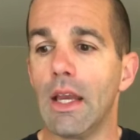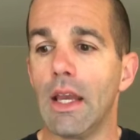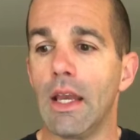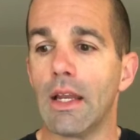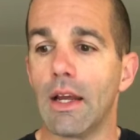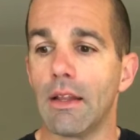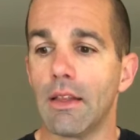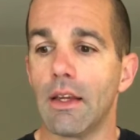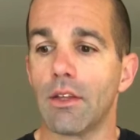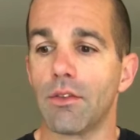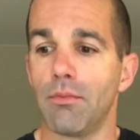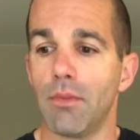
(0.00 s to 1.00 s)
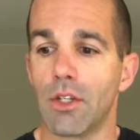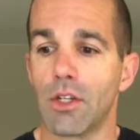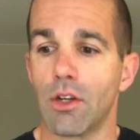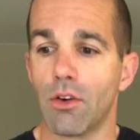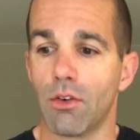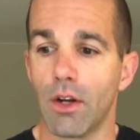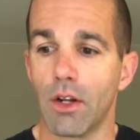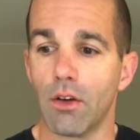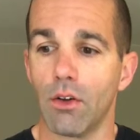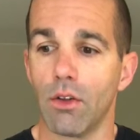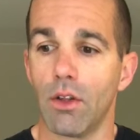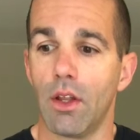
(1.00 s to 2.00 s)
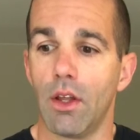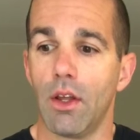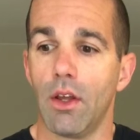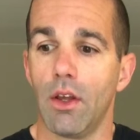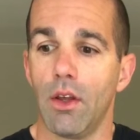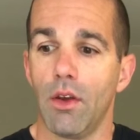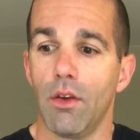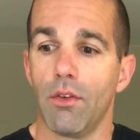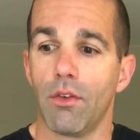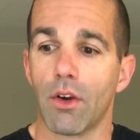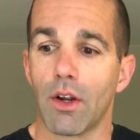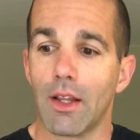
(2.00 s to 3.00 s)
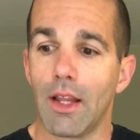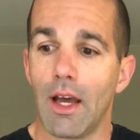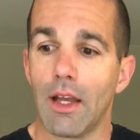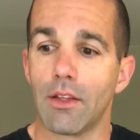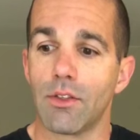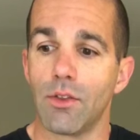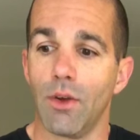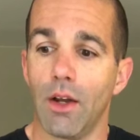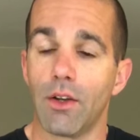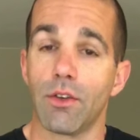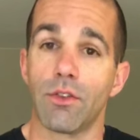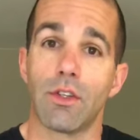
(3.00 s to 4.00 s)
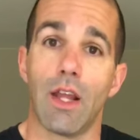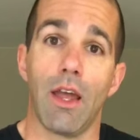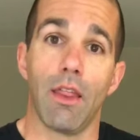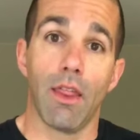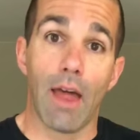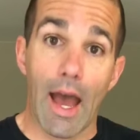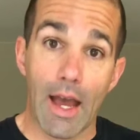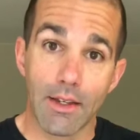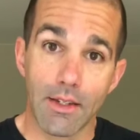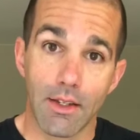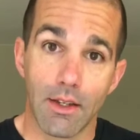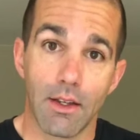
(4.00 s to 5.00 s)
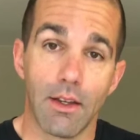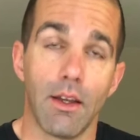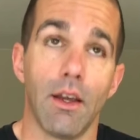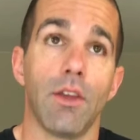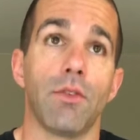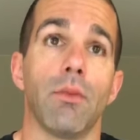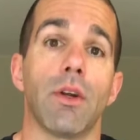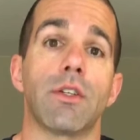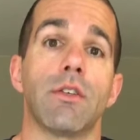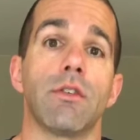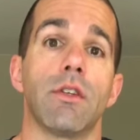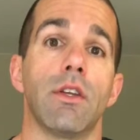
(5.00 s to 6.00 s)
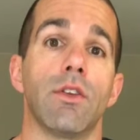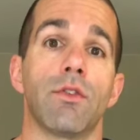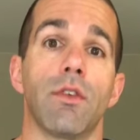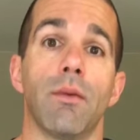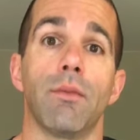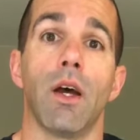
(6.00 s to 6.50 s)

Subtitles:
And I think it's mission critical for clients to understand that as much as it is for them